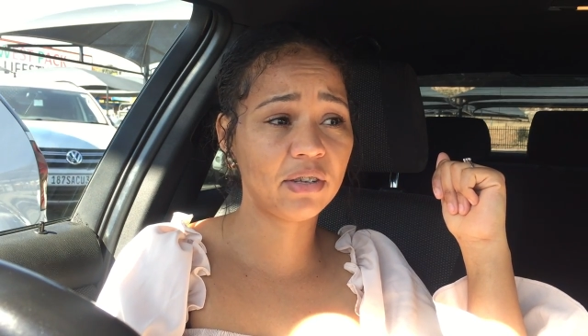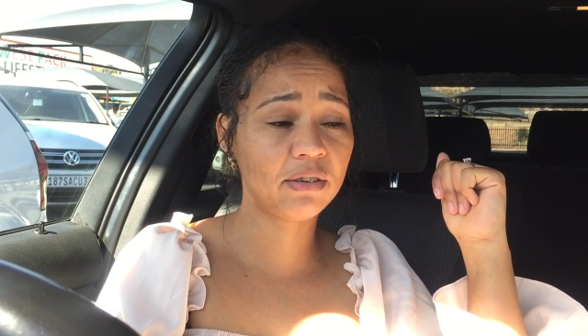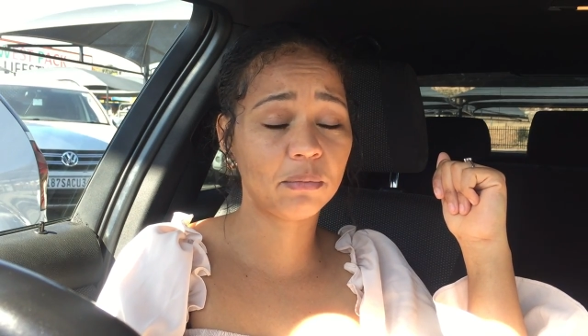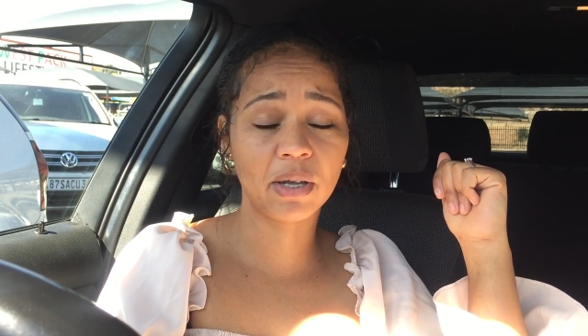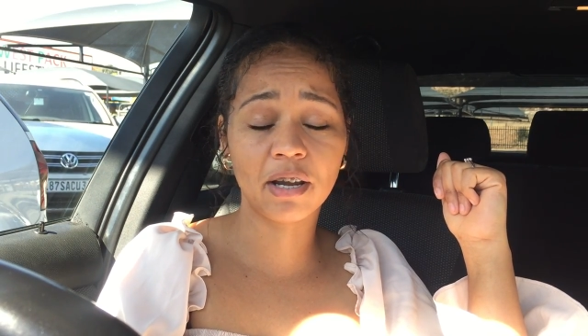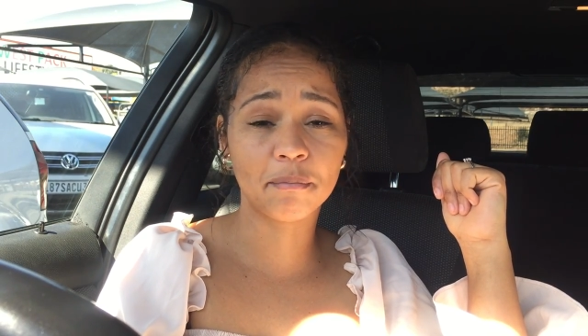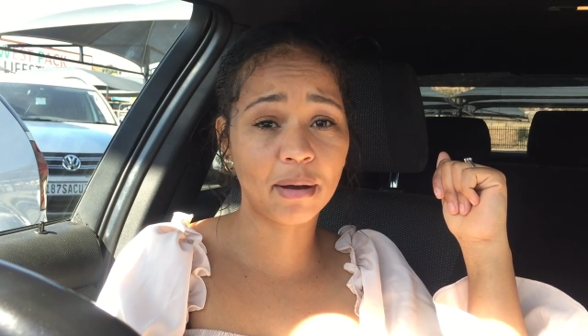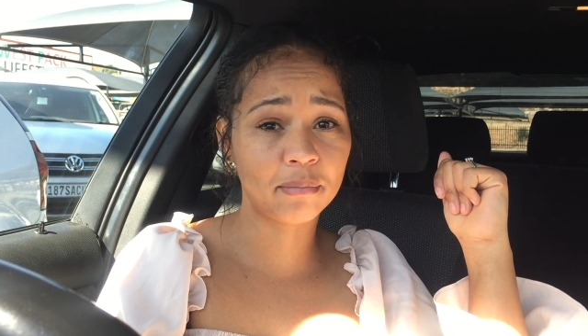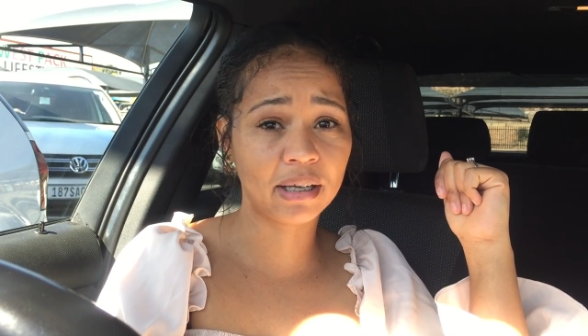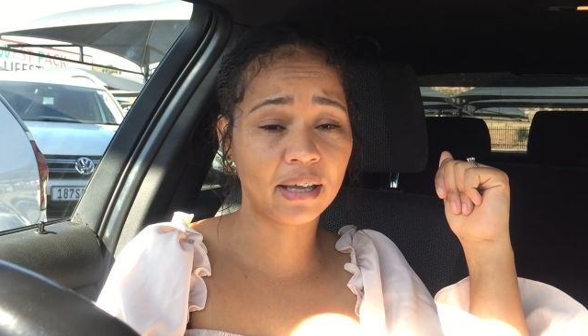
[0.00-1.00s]
Even if we're in
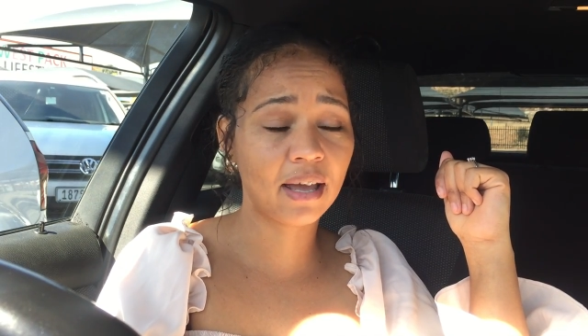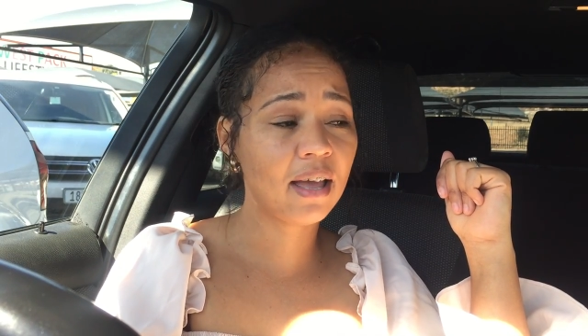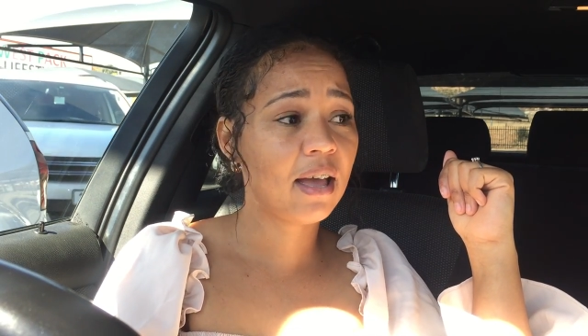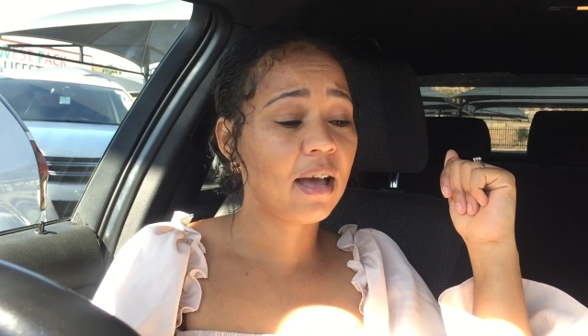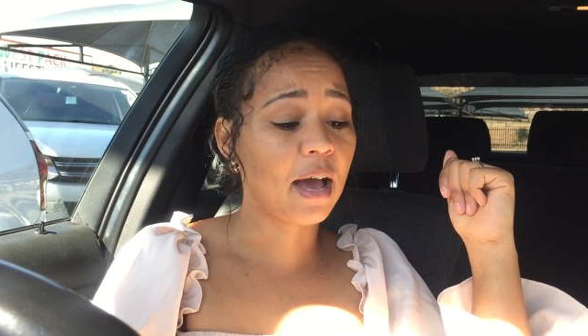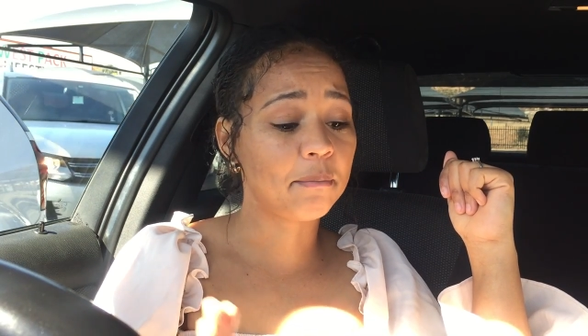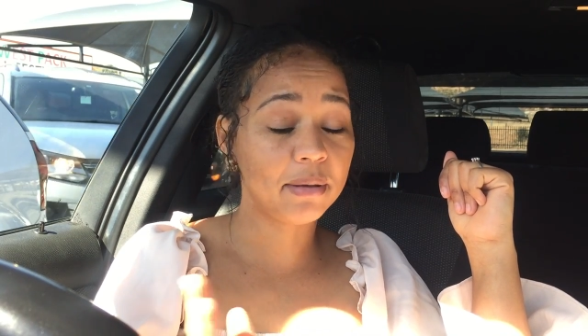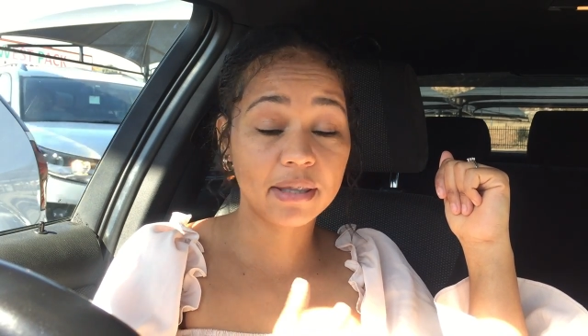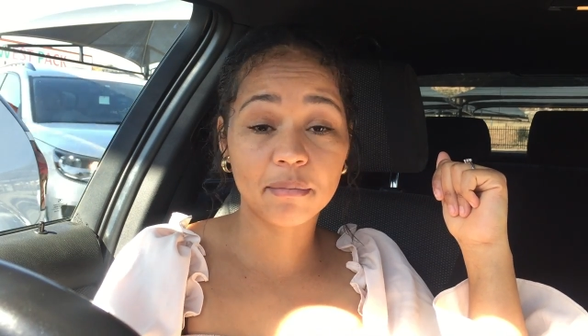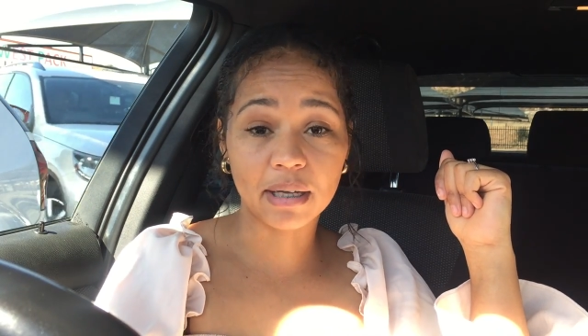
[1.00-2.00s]
public, I
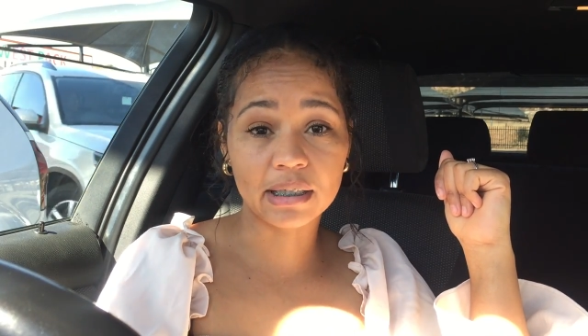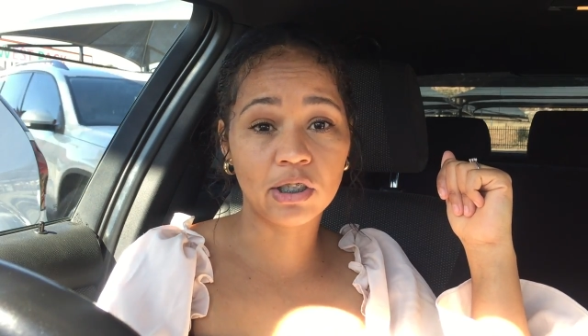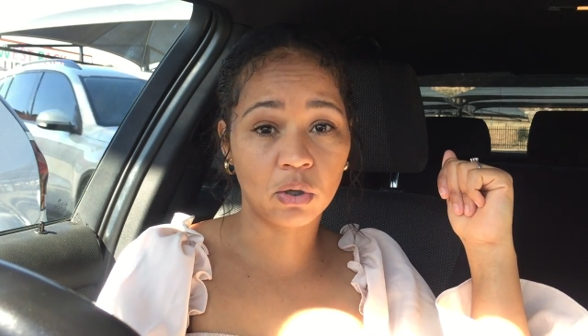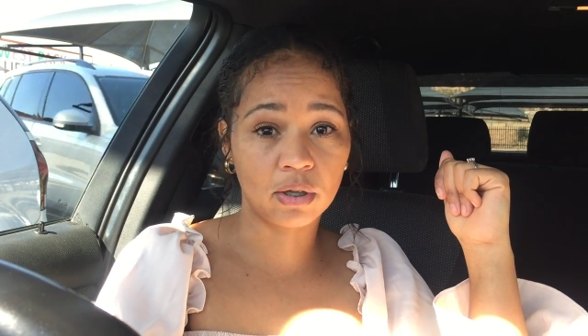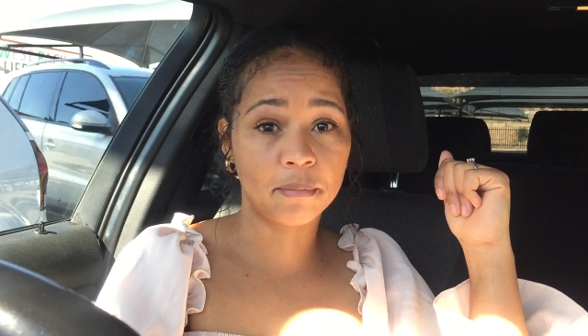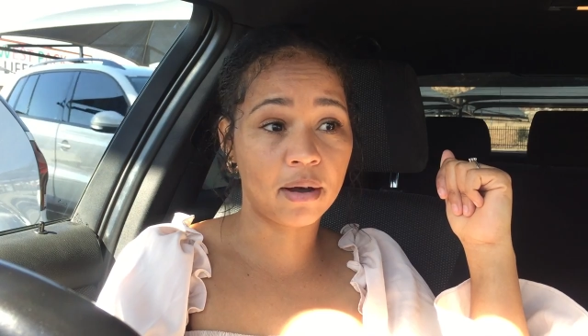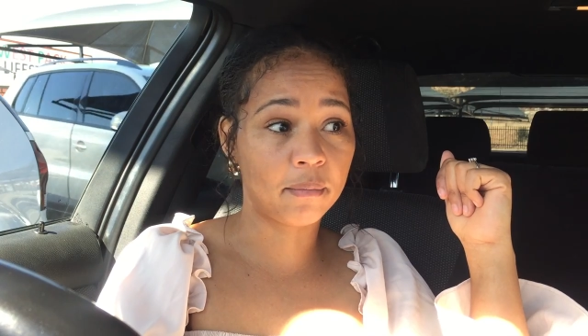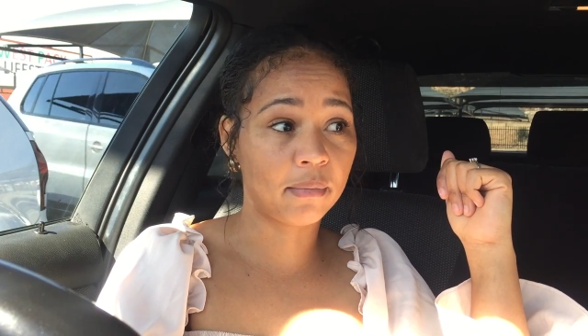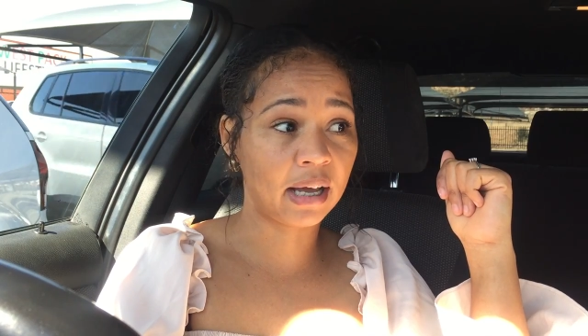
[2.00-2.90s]
beat them nicely on the bum.